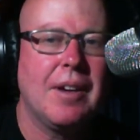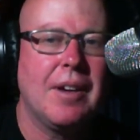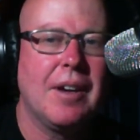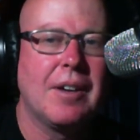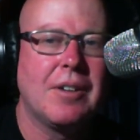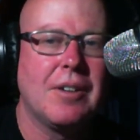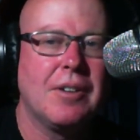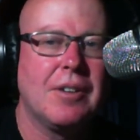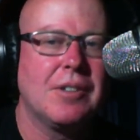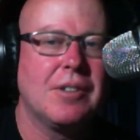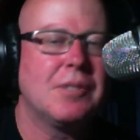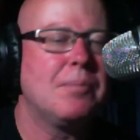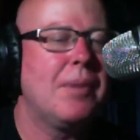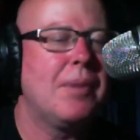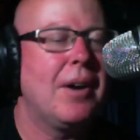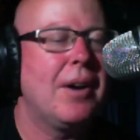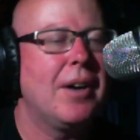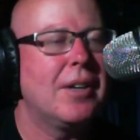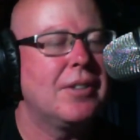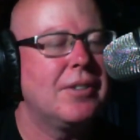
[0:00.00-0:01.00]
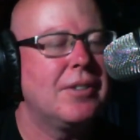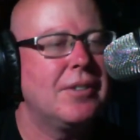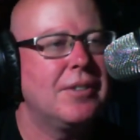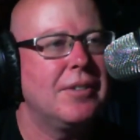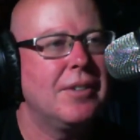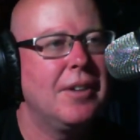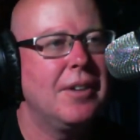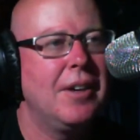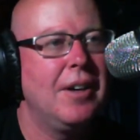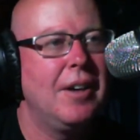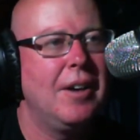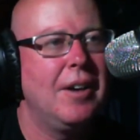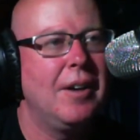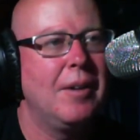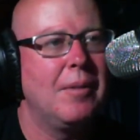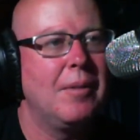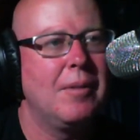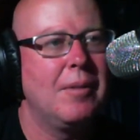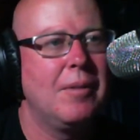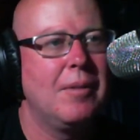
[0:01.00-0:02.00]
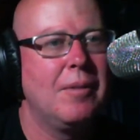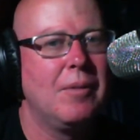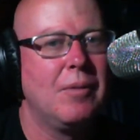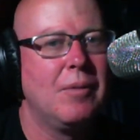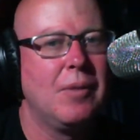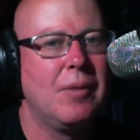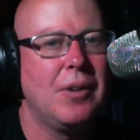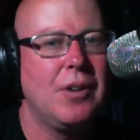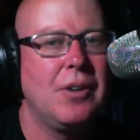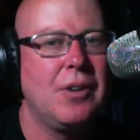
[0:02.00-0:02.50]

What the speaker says: a ghost box, when